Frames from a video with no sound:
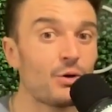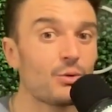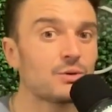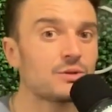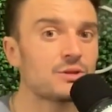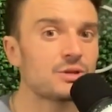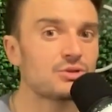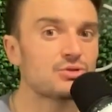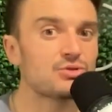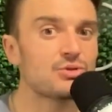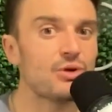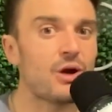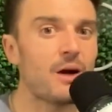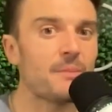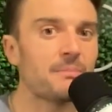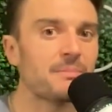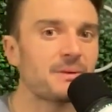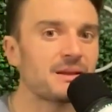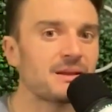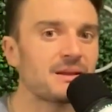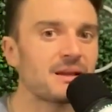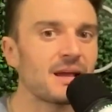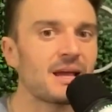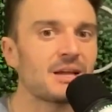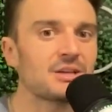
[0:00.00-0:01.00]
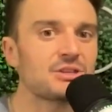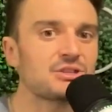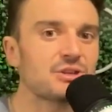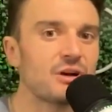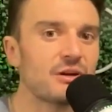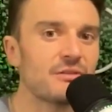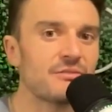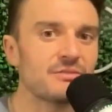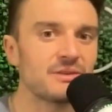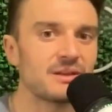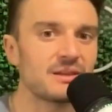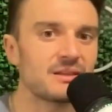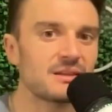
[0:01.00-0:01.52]
with a drop in
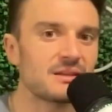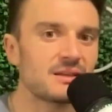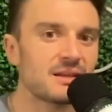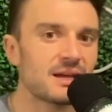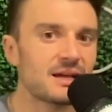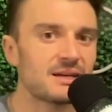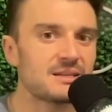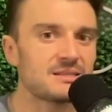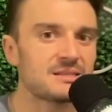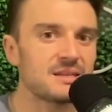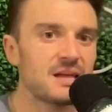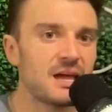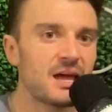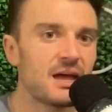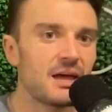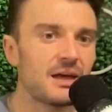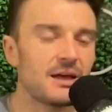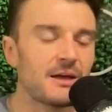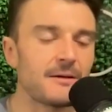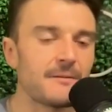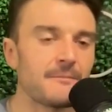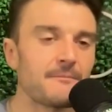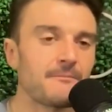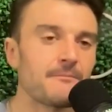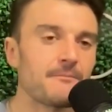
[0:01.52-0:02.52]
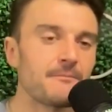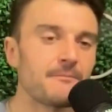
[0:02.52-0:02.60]
HRV the next day.